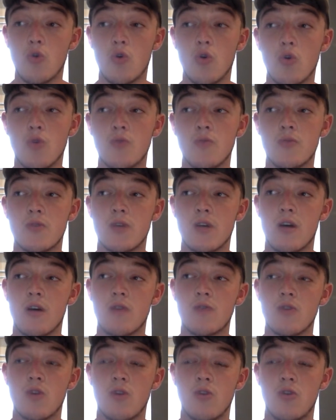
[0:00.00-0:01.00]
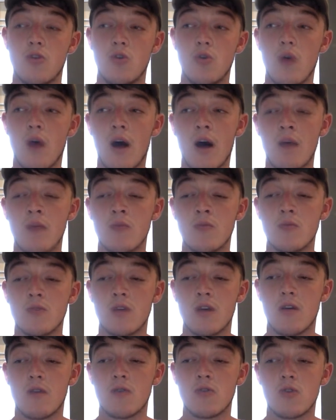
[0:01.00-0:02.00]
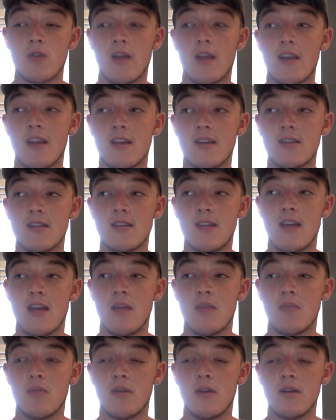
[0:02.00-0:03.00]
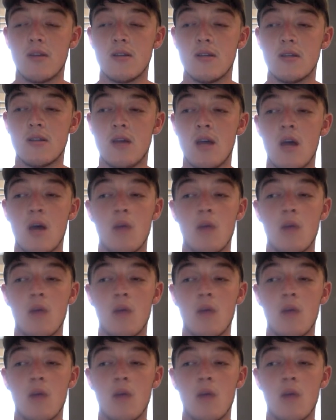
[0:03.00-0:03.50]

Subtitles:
cut themselves and do harm themselves so that they can stay in places,